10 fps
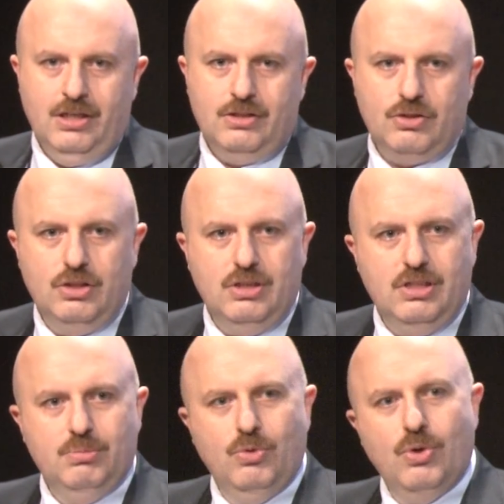So
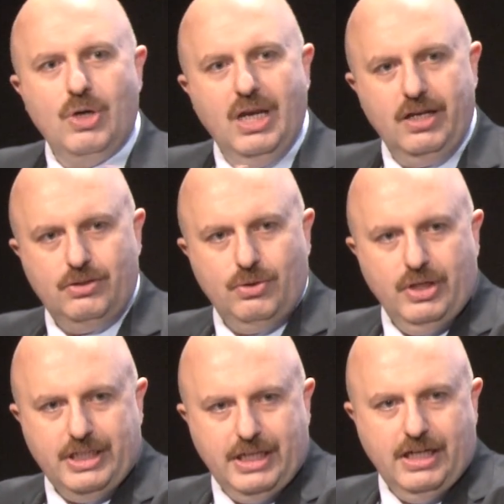the more
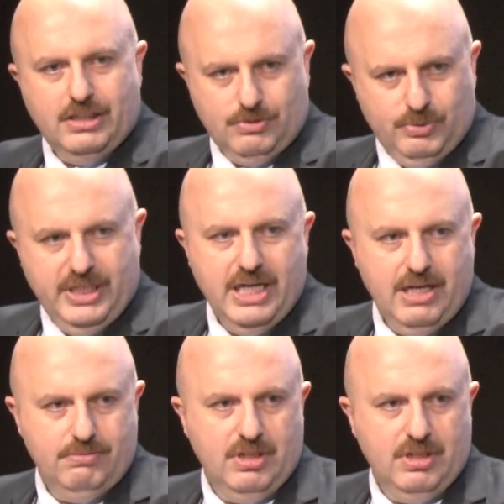electronic gates we have,